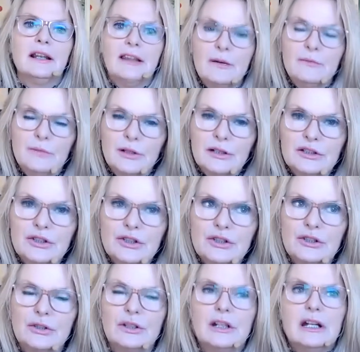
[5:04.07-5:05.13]
Then what did you
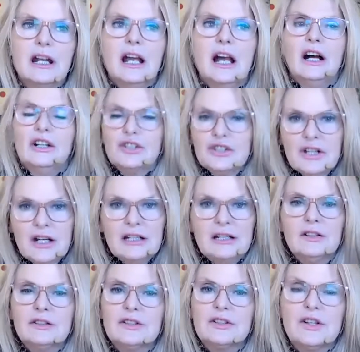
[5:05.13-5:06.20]
do? I shared it
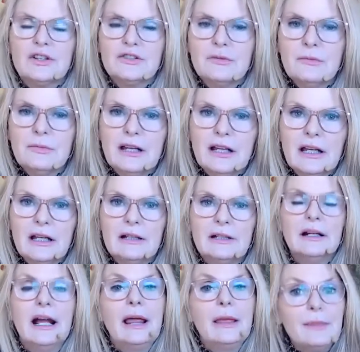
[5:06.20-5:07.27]
on social media.
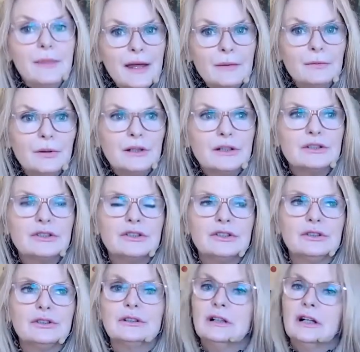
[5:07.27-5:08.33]
And then what did you
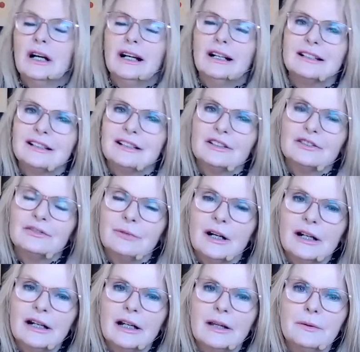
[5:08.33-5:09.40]
do? I started to write
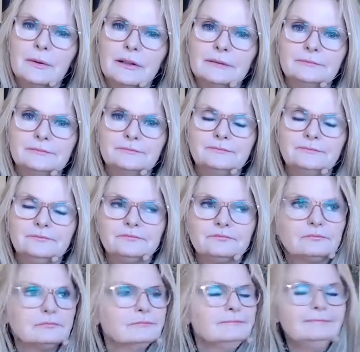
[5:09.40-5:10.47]
another one.
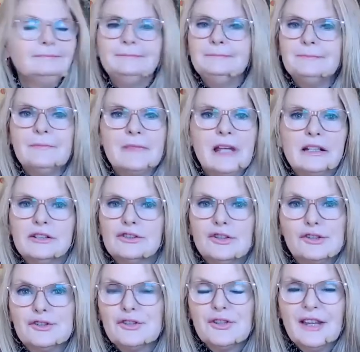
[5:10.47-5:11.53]

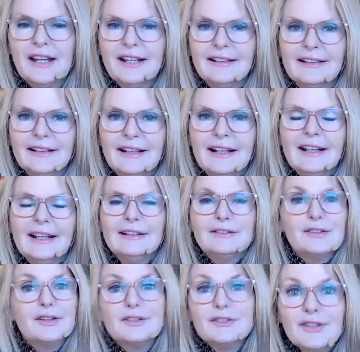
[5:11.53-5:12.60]
Don't do that.
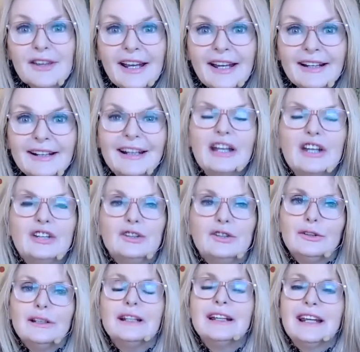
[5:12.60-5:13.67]
Don't do that. You
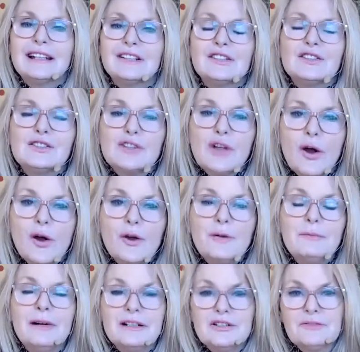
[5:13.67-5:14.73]
can get so
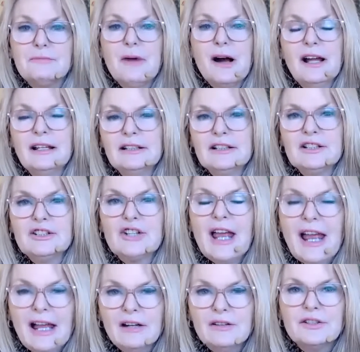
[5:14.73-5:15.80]
much mileage
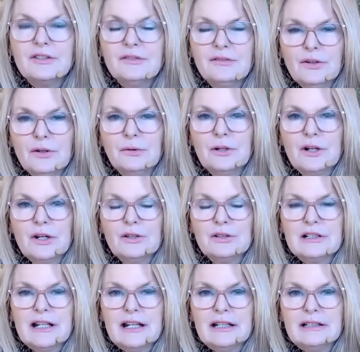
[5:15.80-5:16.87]
out of your
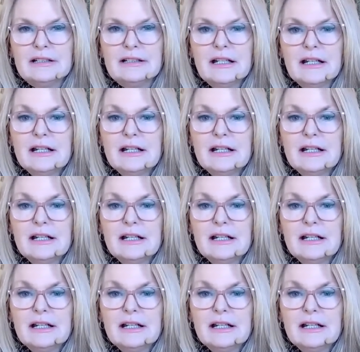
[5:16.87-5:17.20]
content.